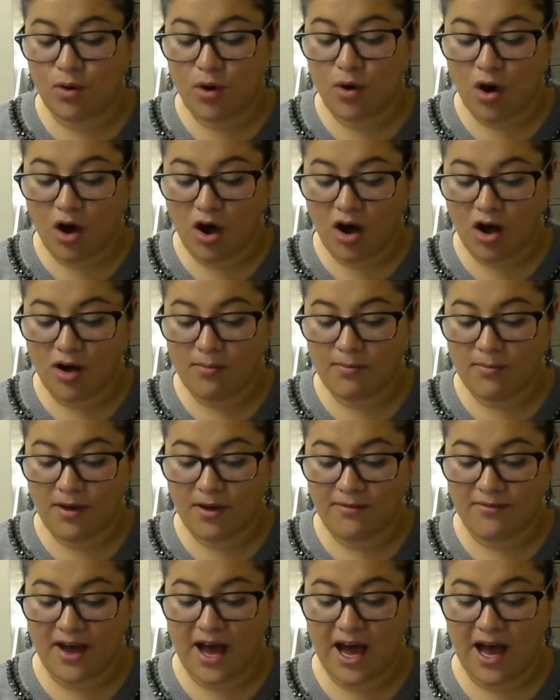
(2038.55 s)
palm
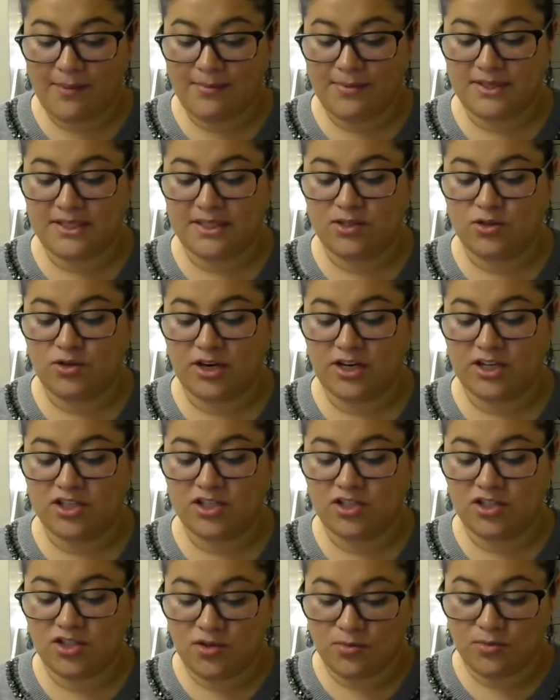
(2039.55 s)
of the opposite
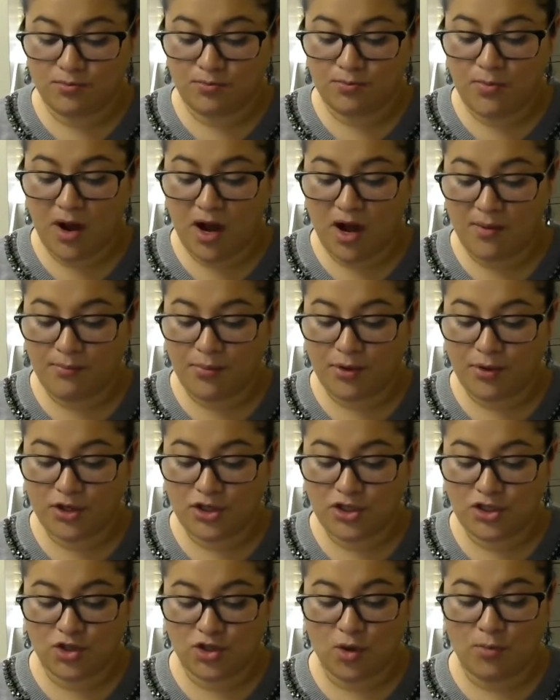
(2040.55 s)
direction to push
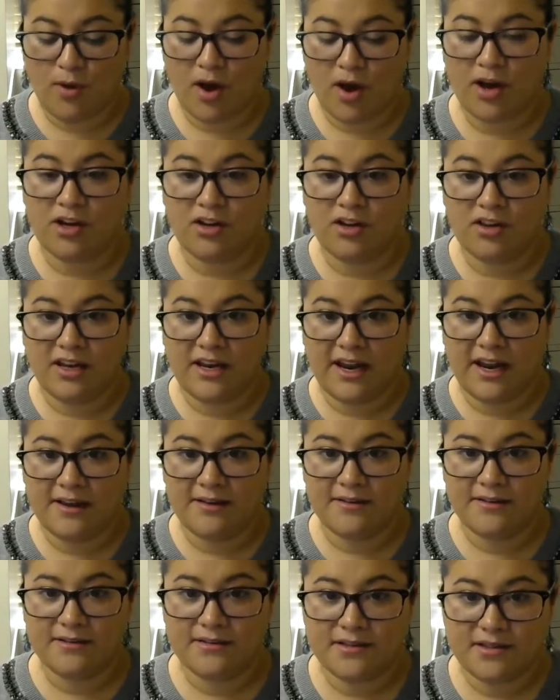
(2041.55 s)
soap under the
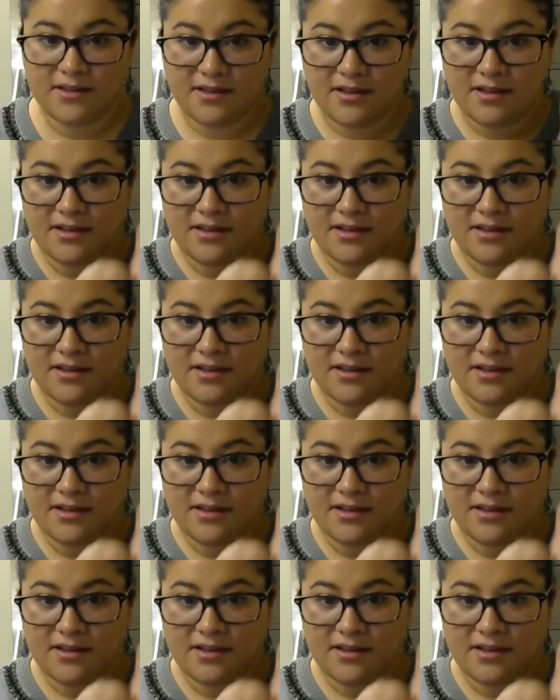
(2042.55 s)
nails,